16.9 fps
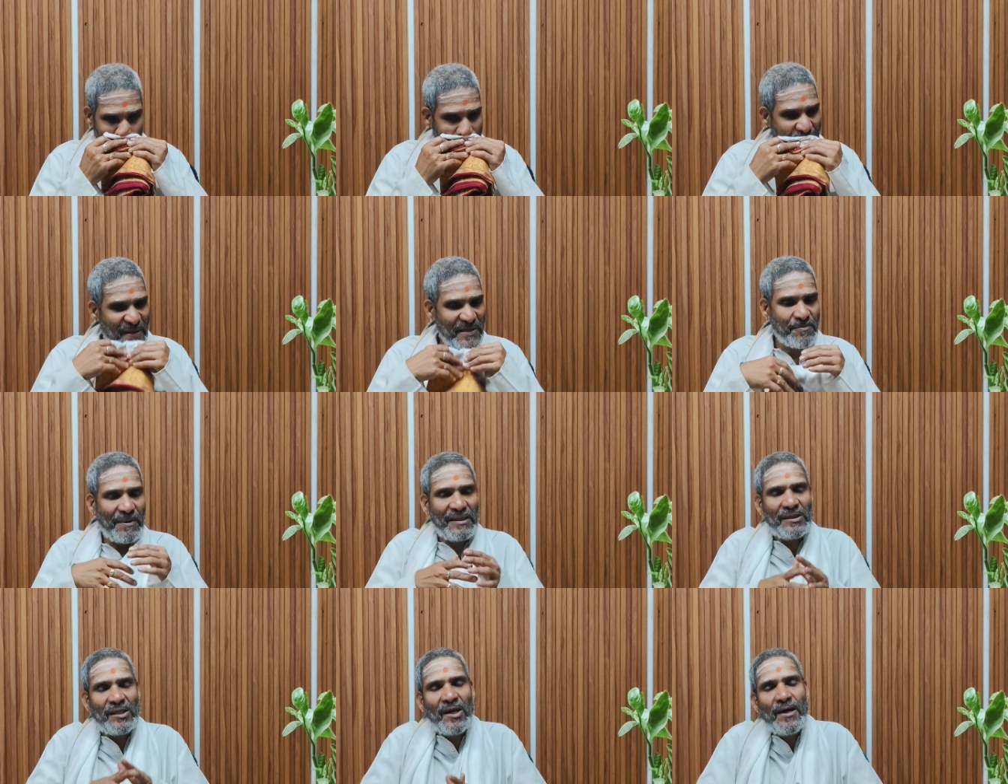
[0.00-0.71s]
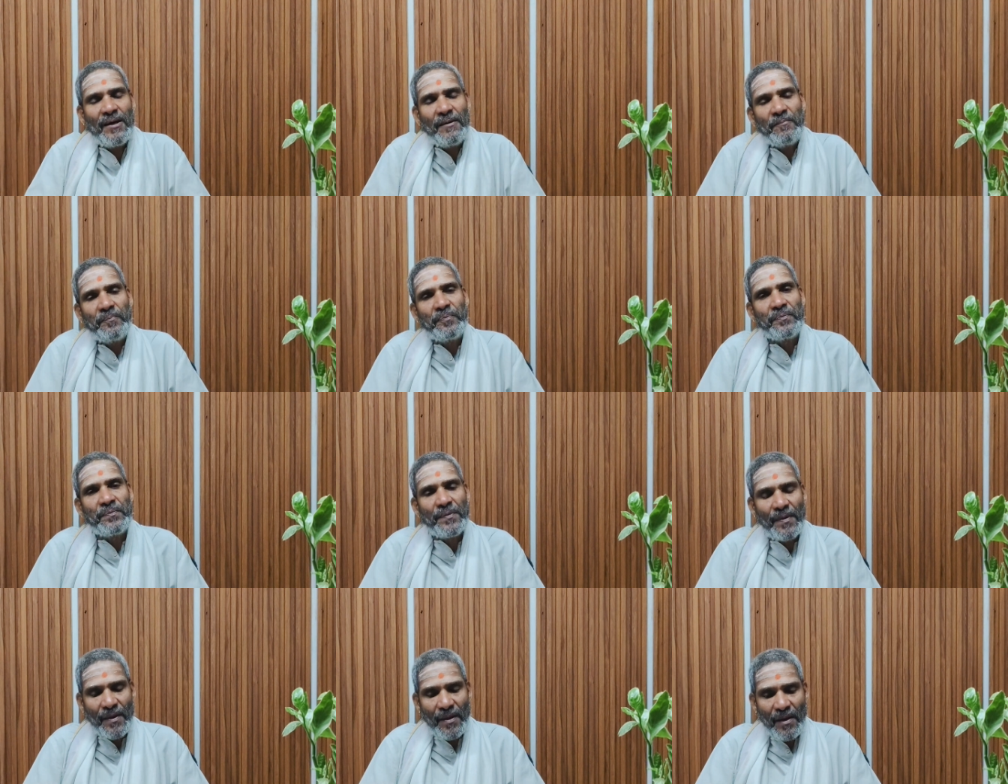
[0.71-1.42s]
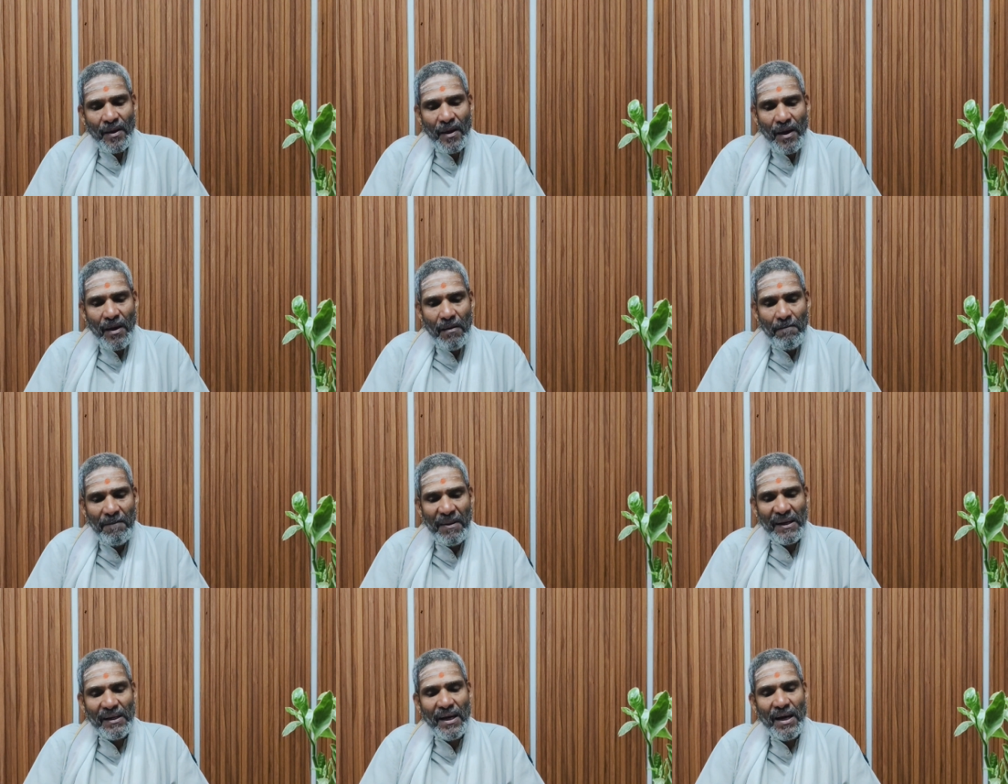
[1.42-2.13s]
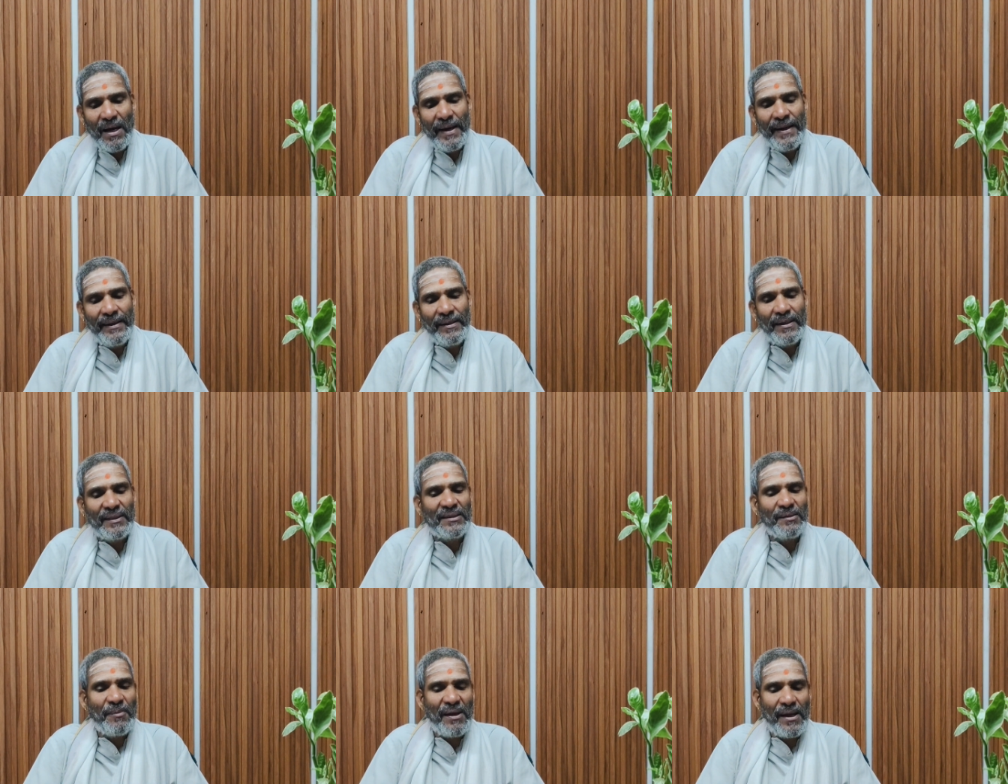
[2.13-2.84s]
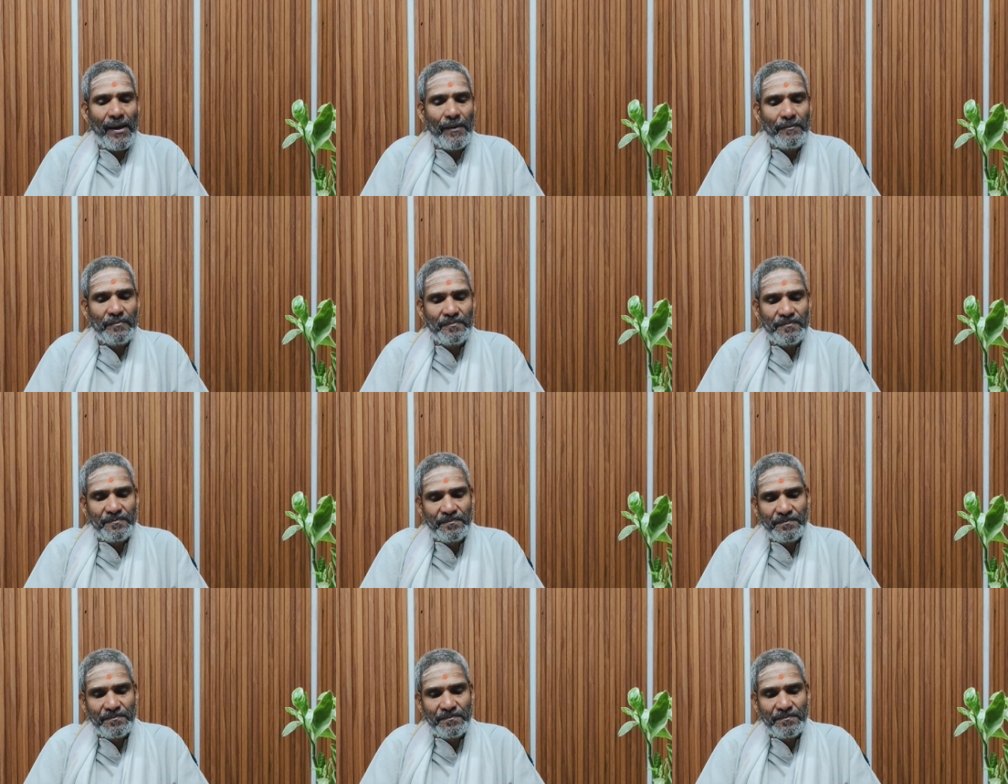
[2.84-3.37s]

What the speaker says: This mantra, Bala and Atibala.